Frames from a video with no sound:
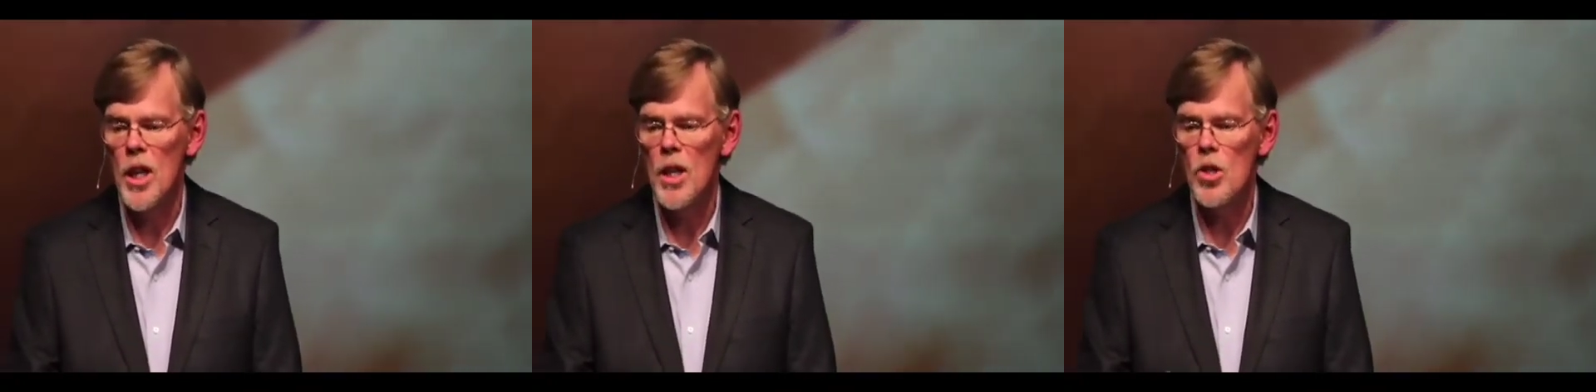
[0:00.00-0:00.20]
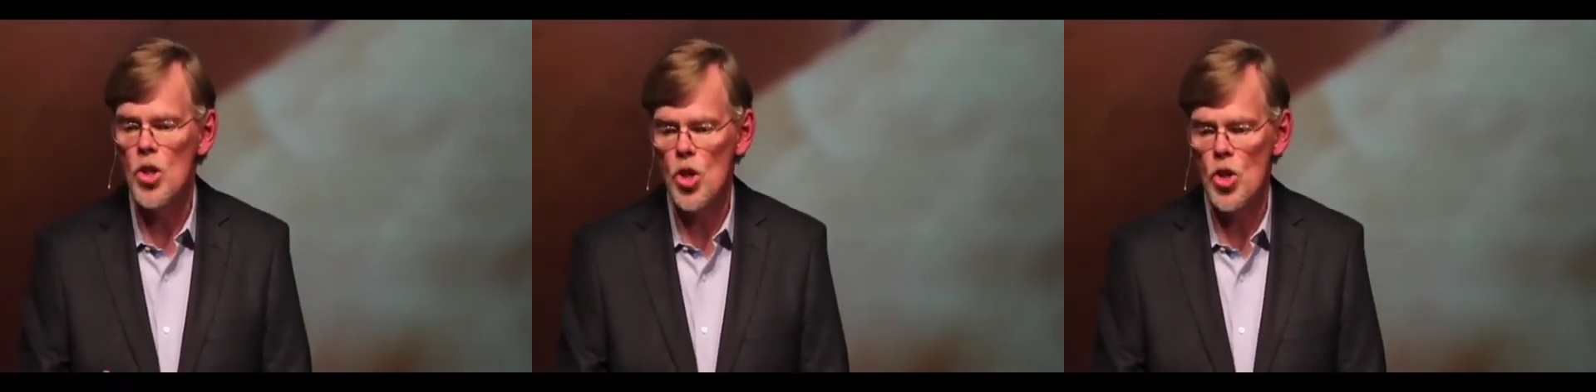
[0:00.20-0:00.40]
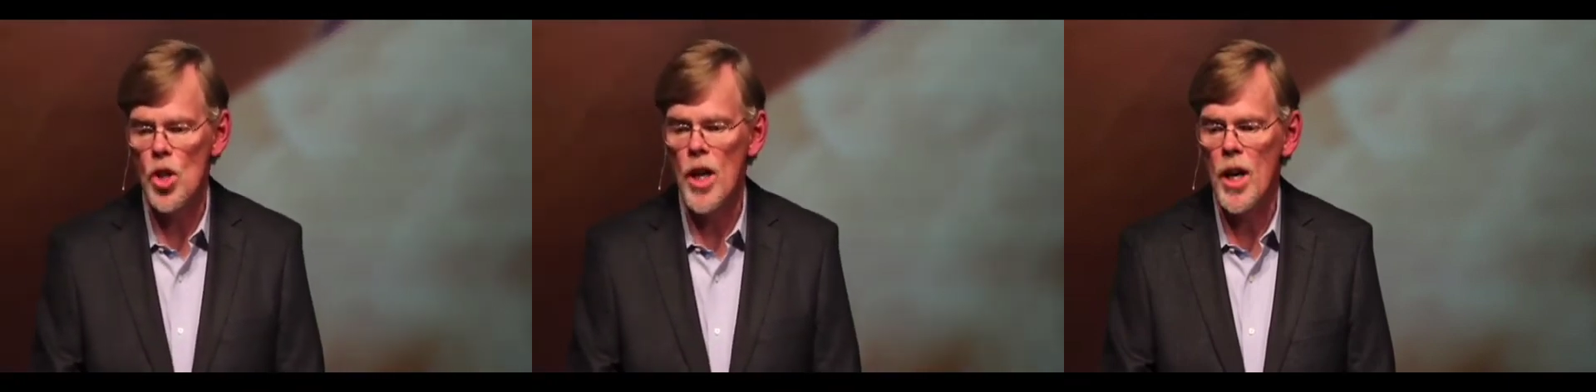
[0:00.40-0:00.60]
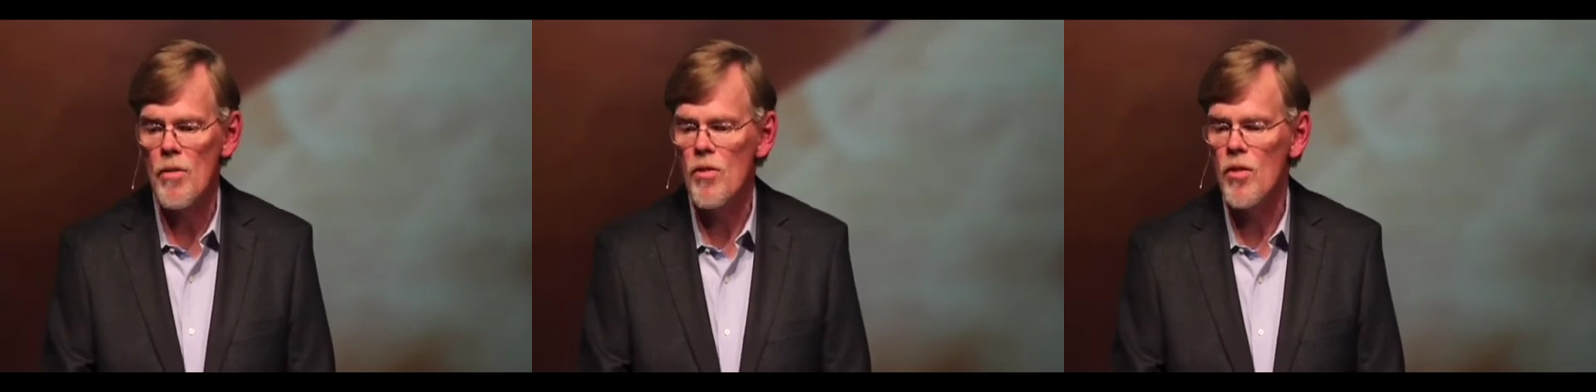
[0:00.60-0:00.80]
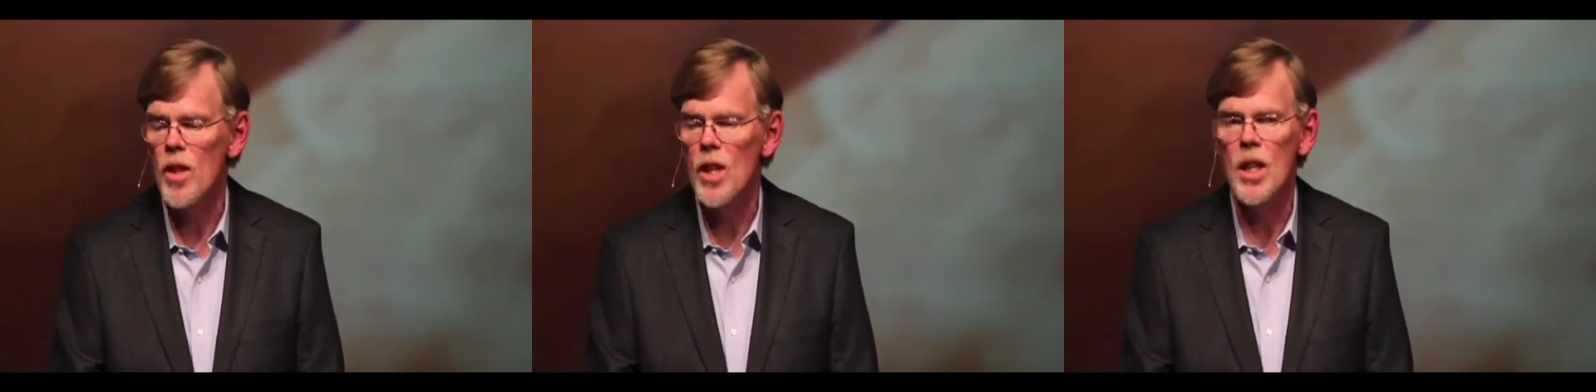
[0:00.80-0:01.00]
and we so
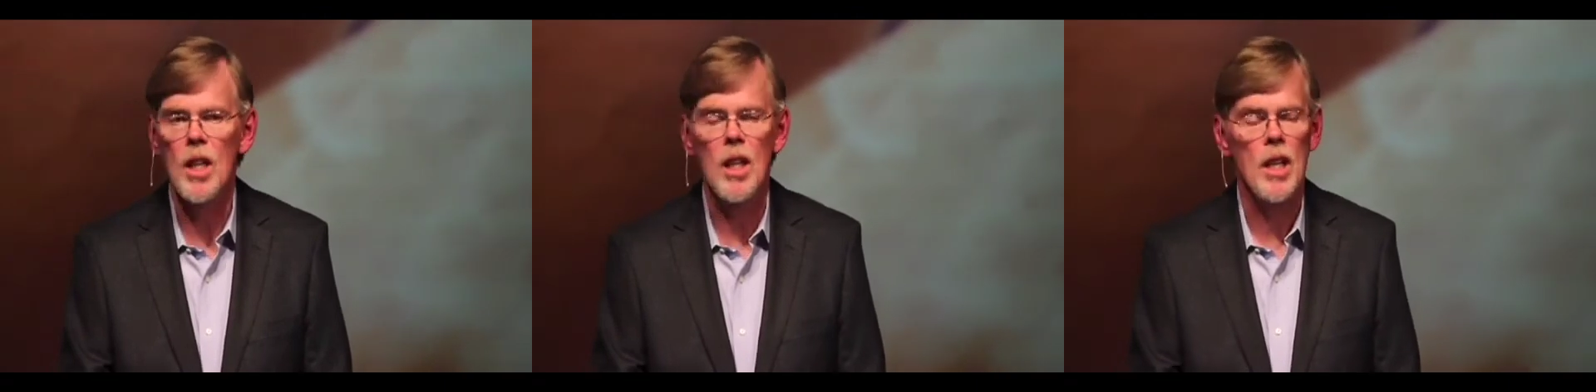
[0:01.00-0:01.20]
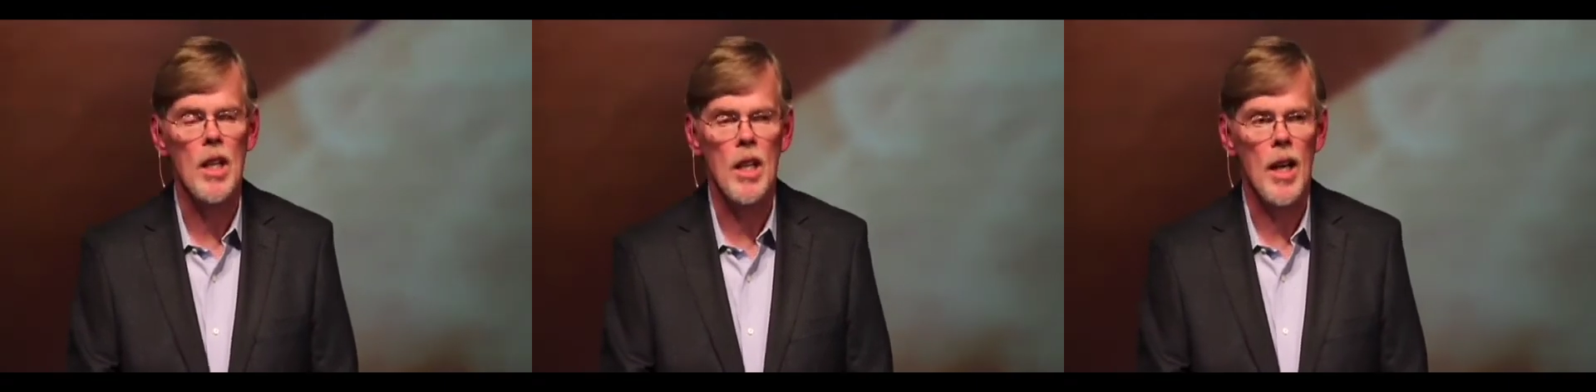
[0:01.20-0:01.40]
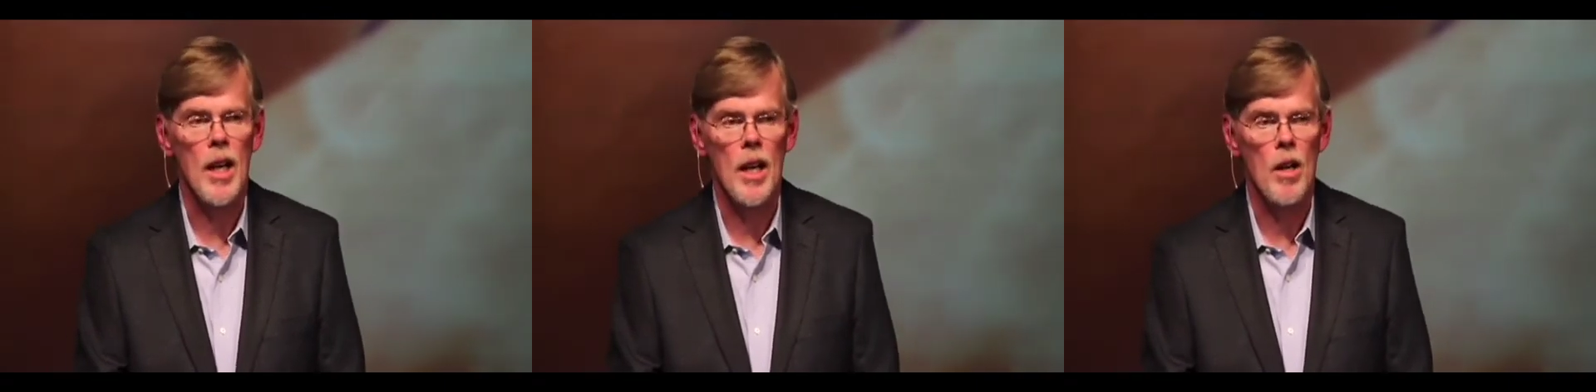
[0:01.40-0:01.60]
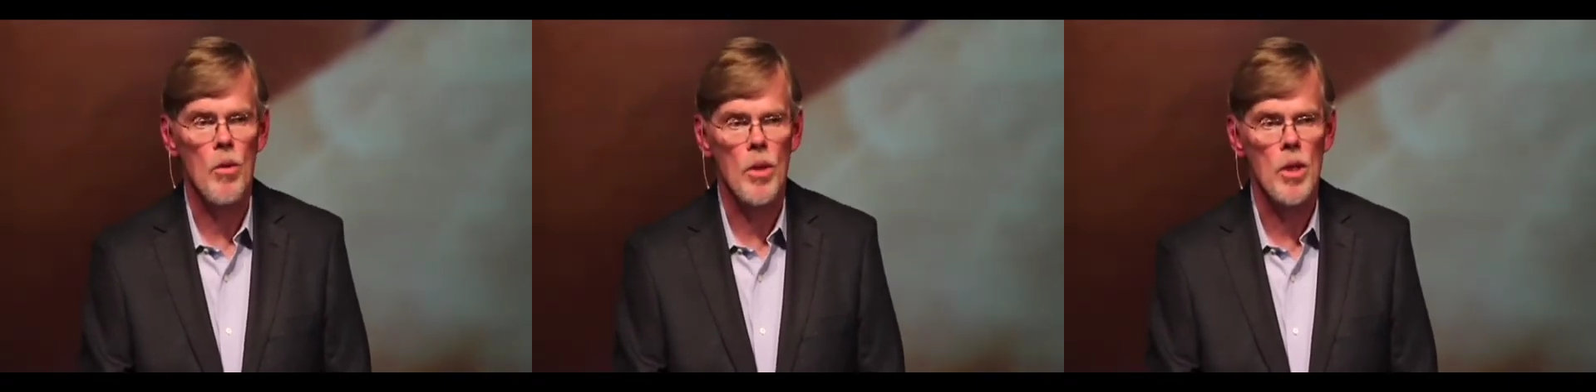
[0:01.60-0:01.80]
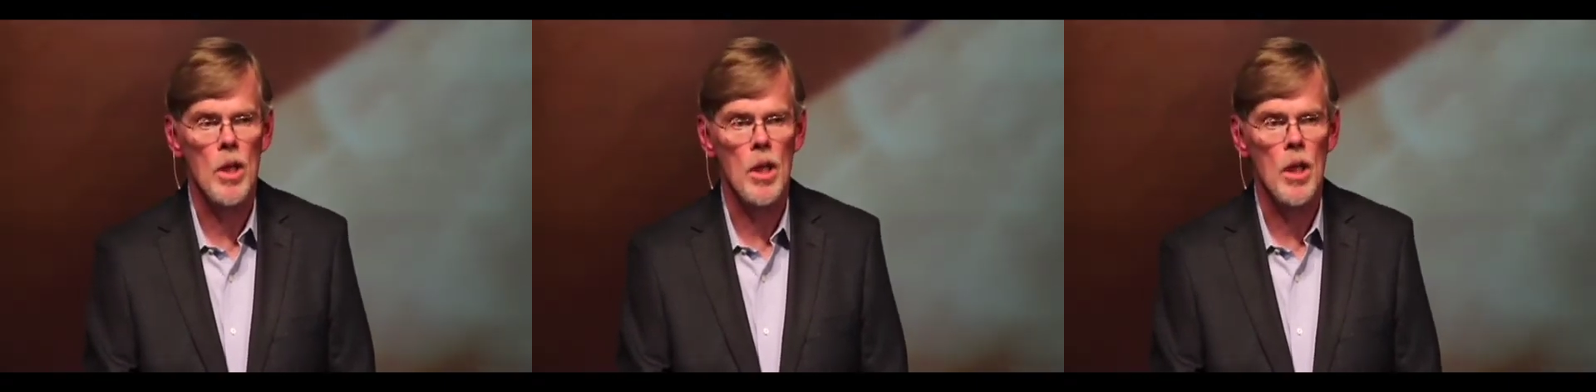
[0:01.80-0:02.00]
easily
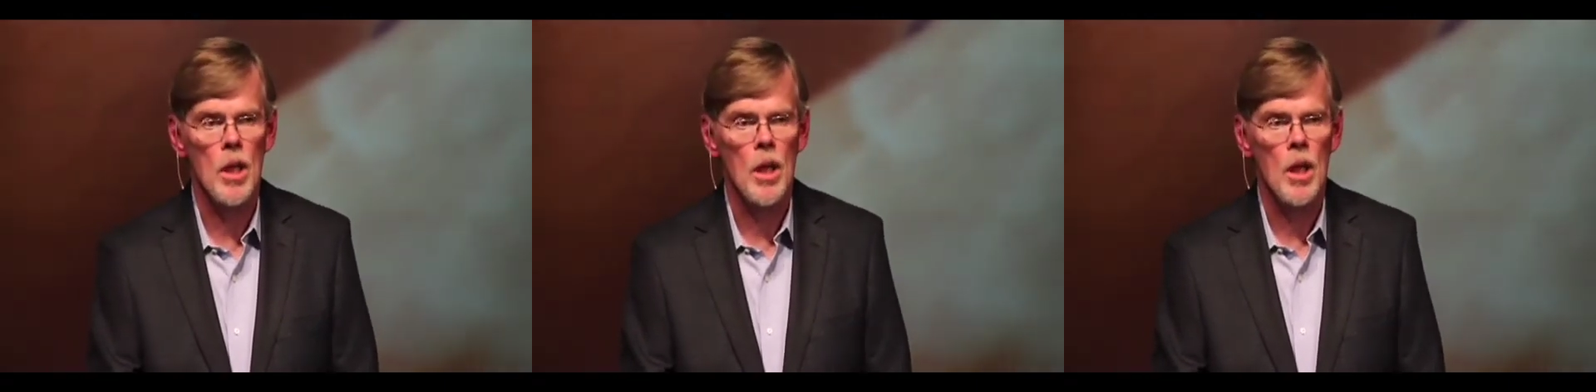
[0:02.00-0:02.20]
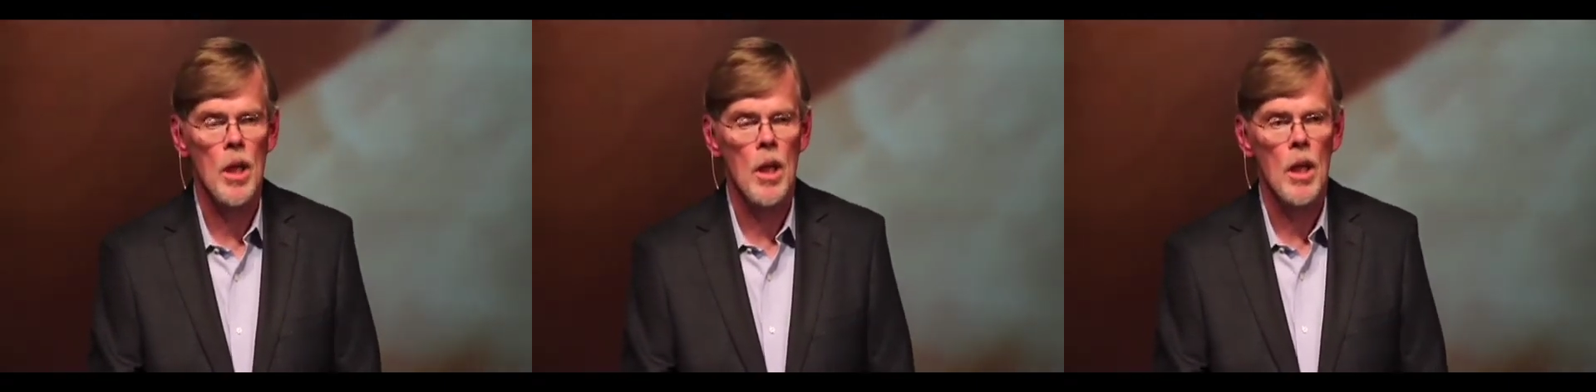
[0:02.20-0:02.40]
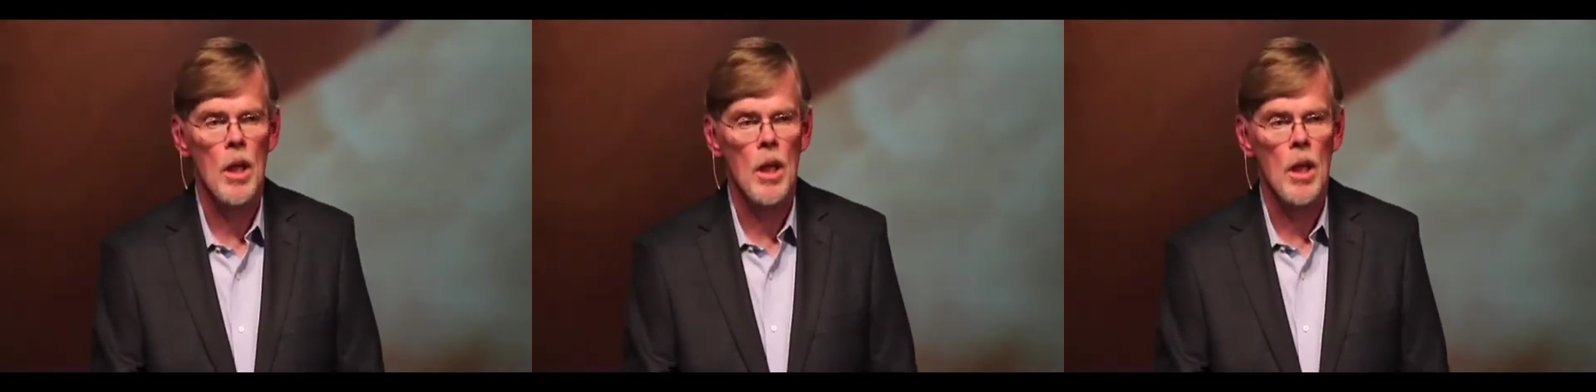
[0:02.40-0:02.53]
snuff it